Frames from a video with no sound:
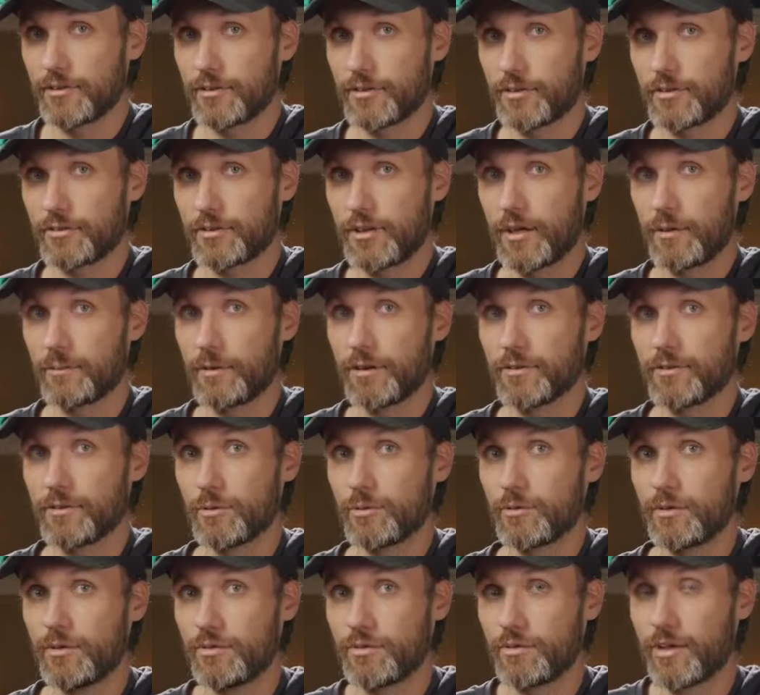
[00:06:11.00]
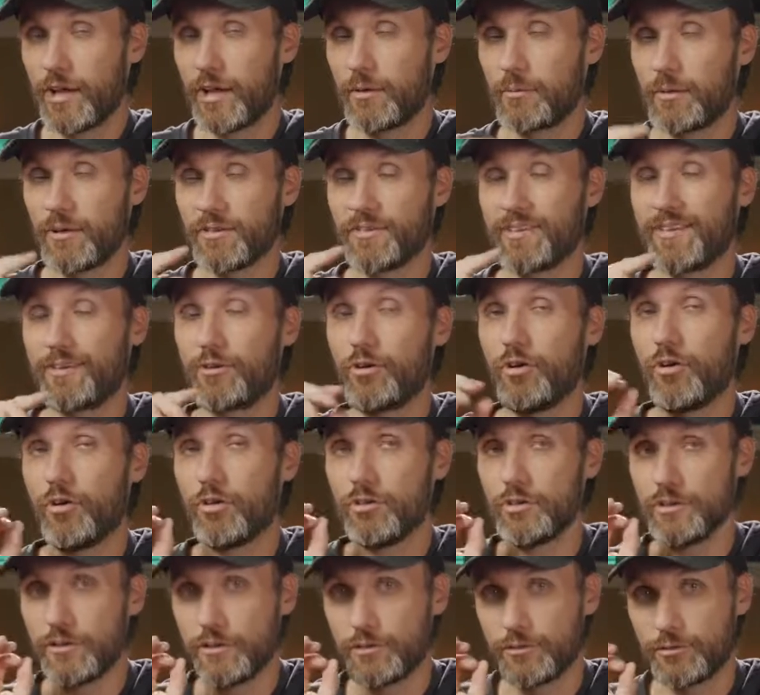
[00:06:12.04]
set of cameras. Now these cameras are
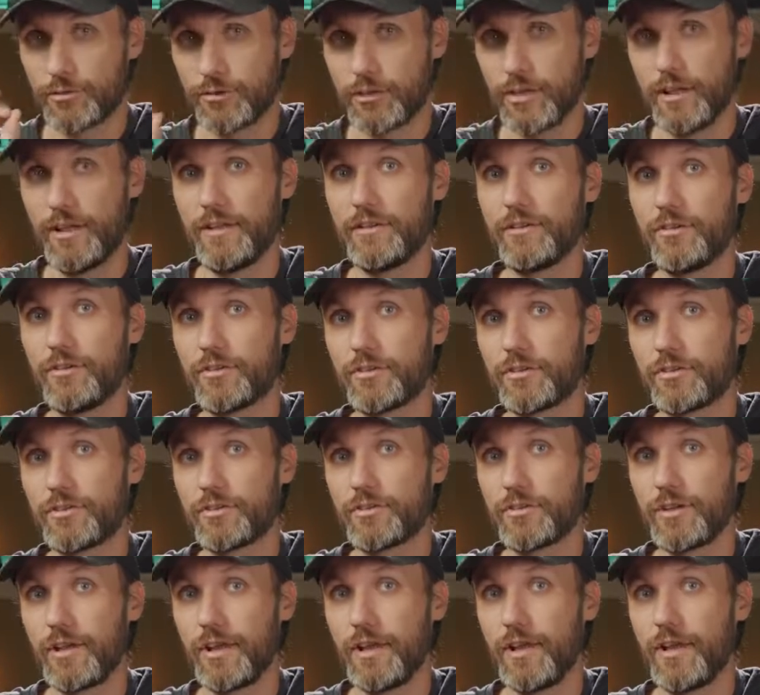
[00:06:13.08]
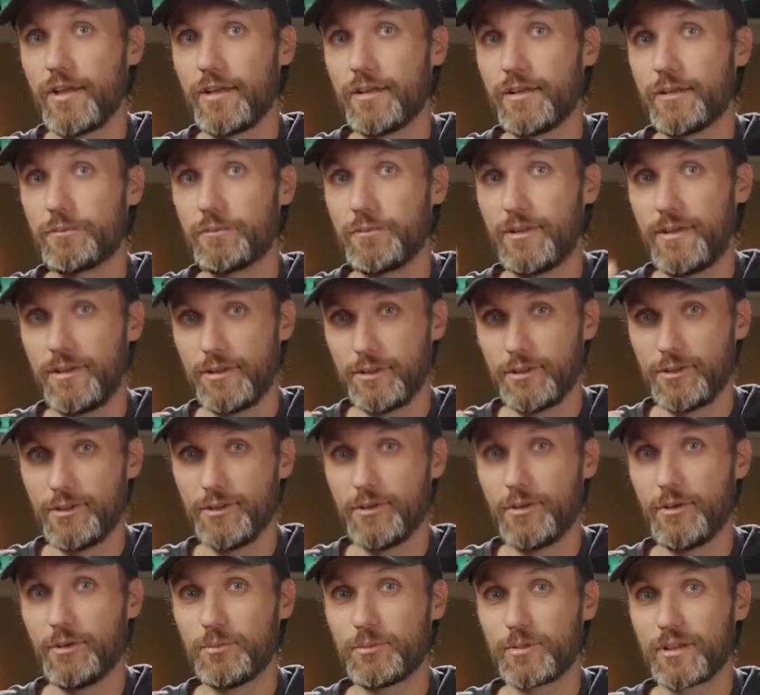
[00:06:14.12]
only for indoors, and I'm letting you
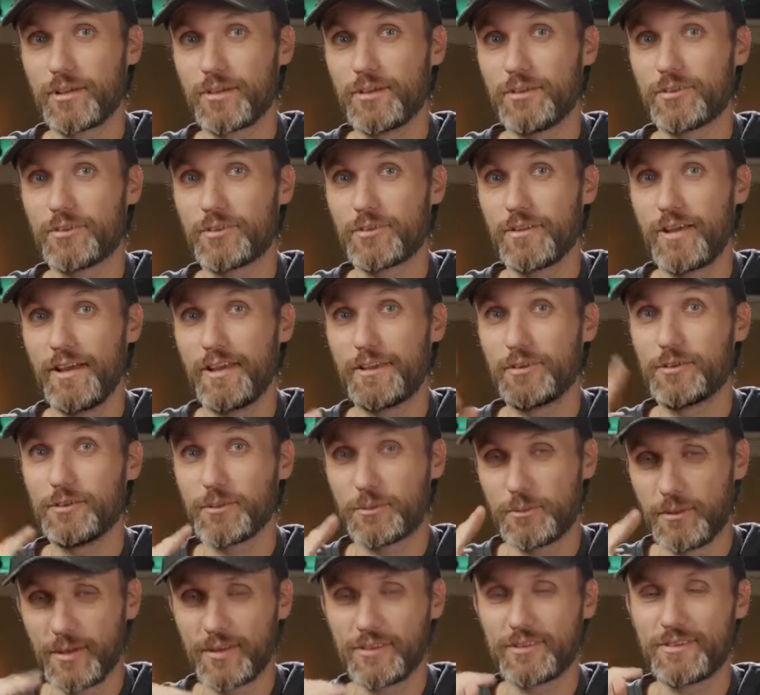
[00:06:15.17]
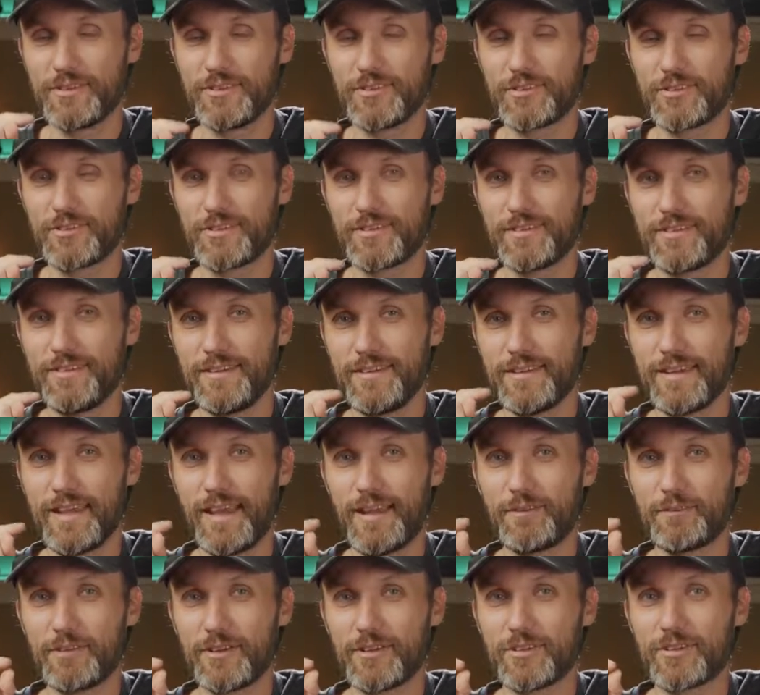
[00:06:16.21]
know because I took one of these
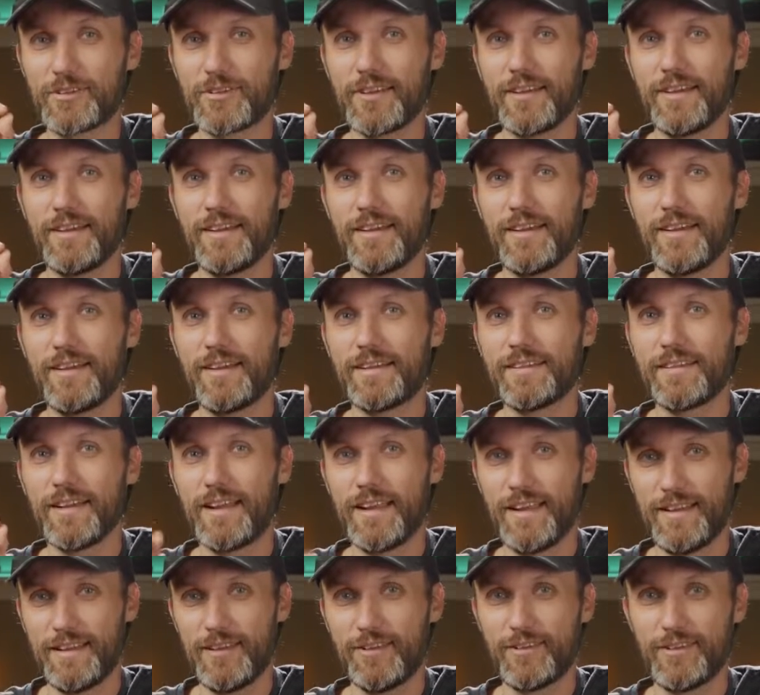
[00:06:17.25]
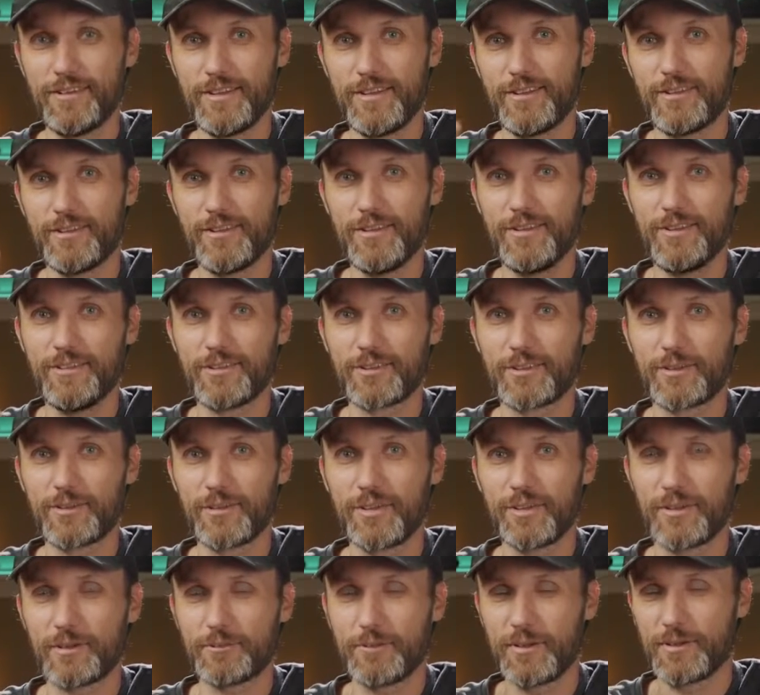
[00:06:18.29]
cameras that I had indoor
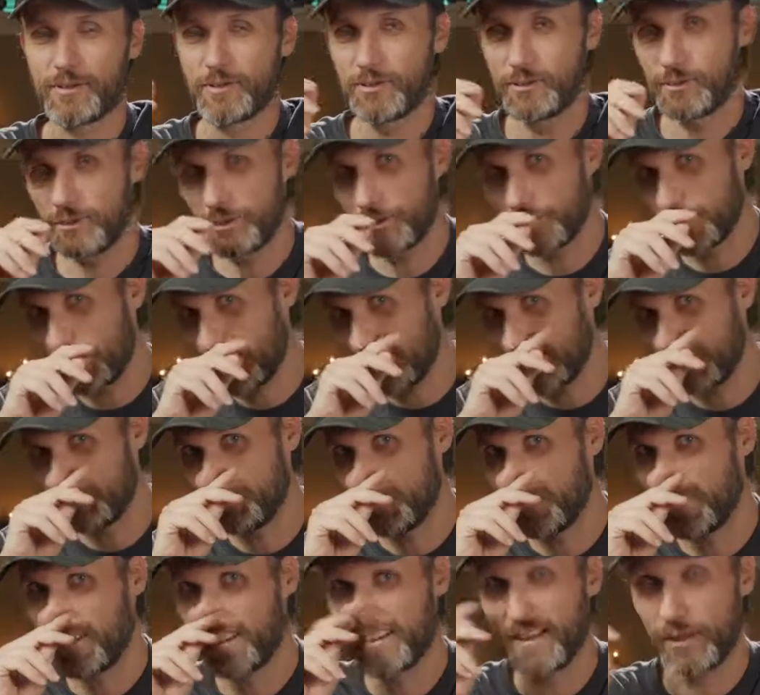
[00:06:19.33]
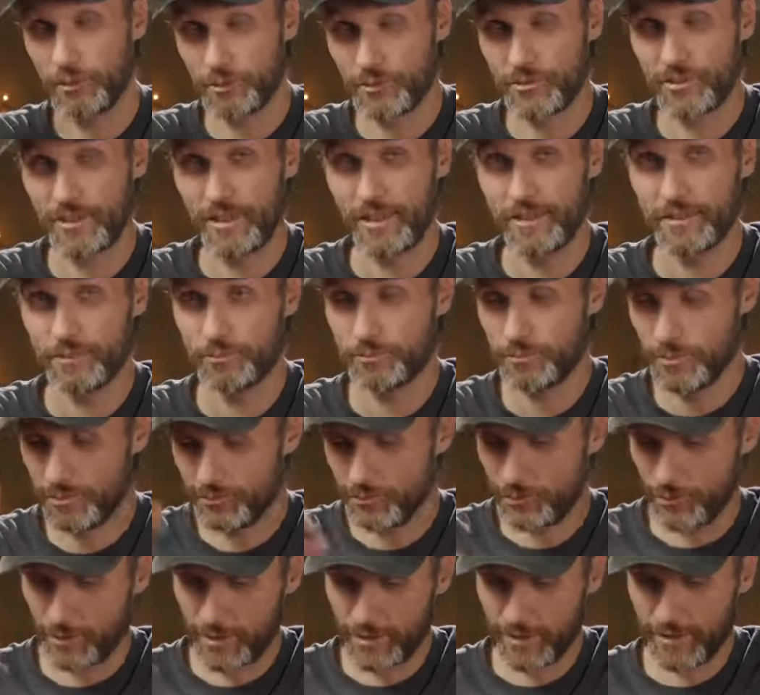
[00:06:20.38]
here in my studio, and I put it outside
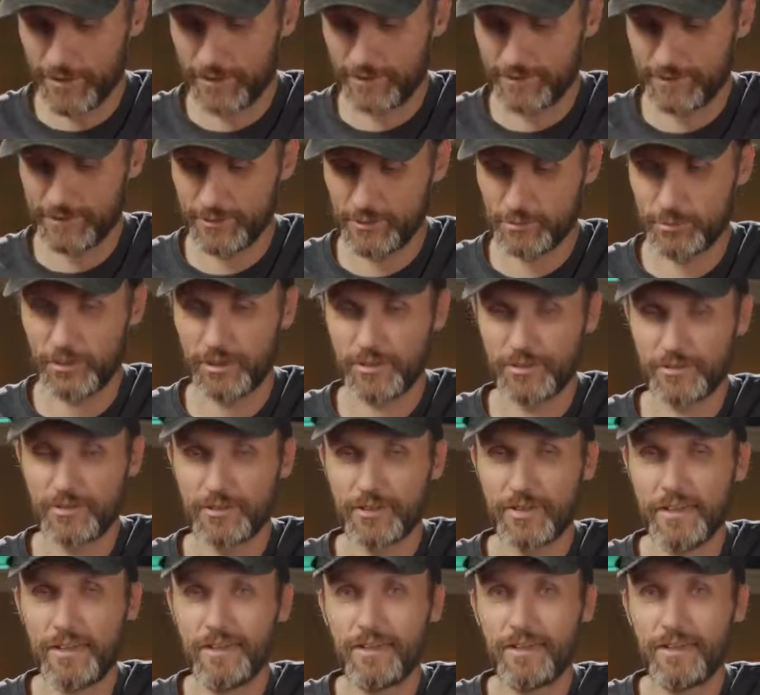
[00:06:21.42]
before I got these ones.